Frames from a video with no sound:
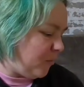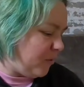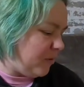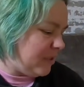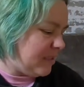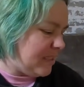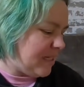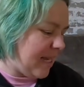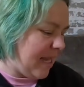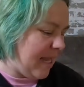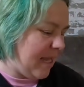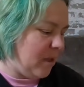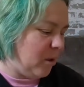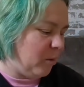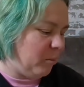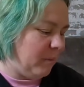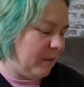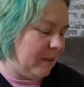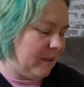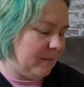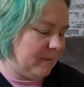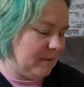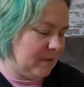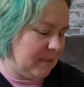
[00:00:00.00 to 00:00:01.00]
for a tail,
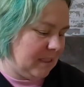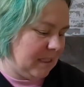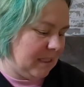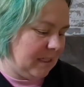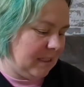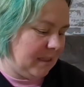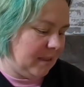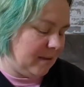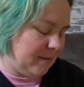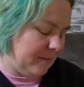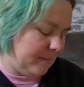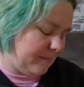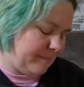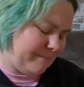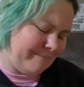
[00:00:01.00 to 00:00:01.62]
but it was like,